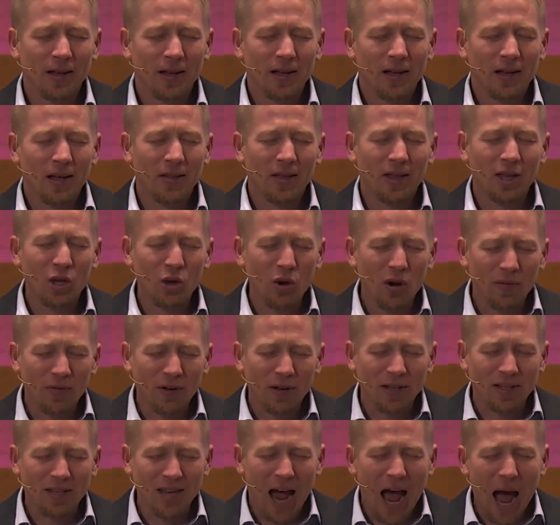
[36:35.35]
that you have
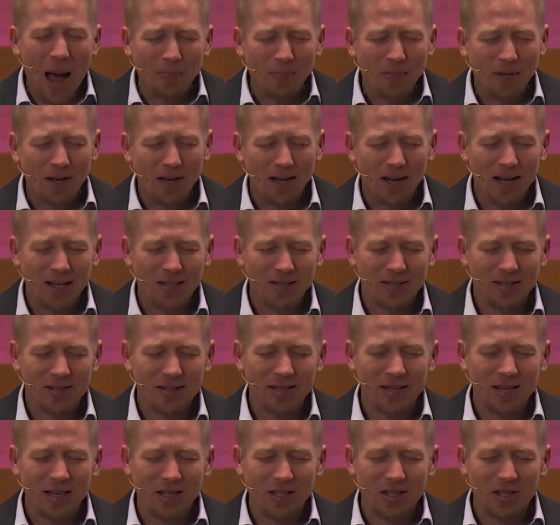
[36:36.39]
adopted us
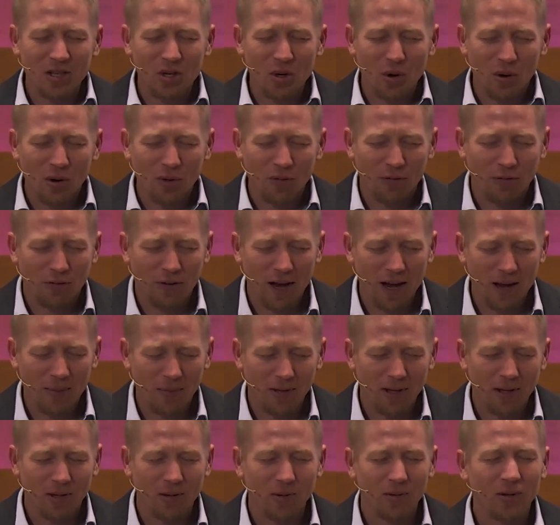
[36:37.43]
into your
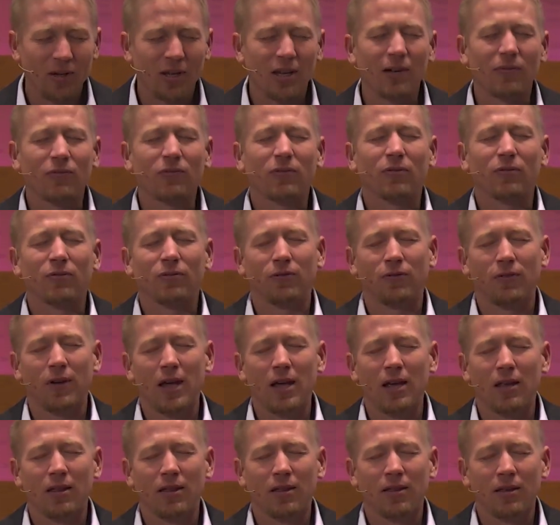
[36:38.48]
family through the gift of
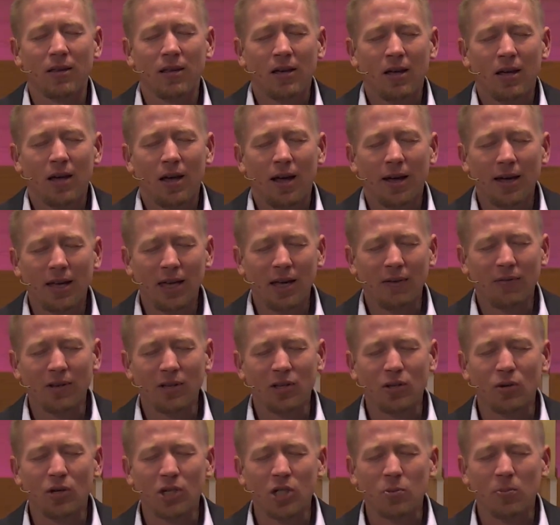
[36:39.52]
faith uh, given
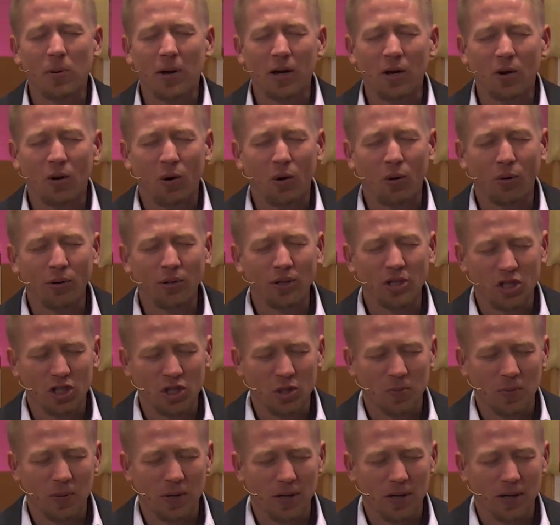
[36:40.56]
to us by your Holy
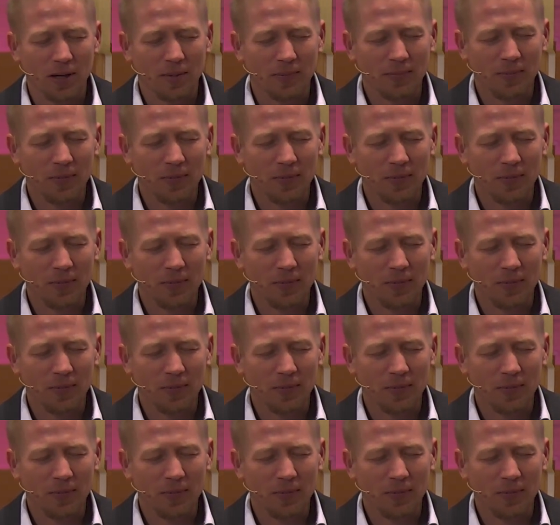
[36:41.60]
Spirit.